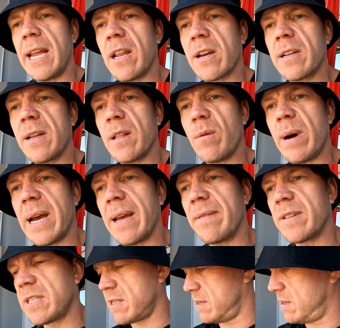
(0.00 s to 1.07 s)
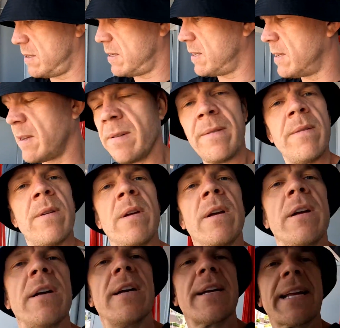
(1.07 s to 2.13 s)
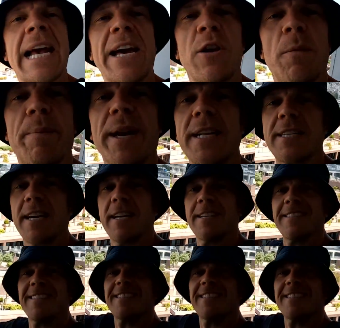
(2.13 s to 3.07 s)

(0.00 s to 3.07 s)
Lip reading: looking at the waves, cannot beat it.